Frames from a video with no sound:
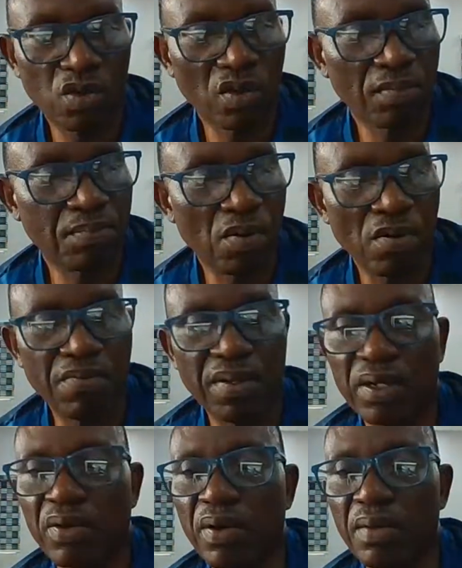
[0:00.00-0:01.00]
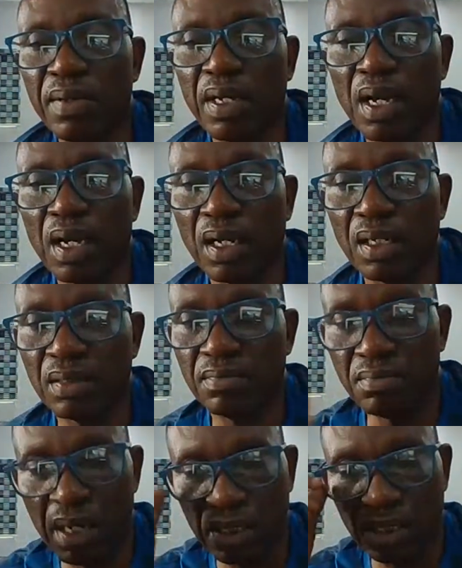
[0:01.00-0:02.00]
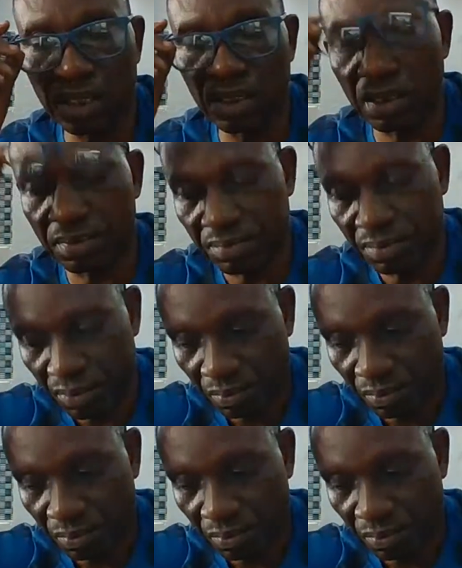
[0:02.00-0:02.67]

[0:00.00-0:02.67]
of proof in criminal matters.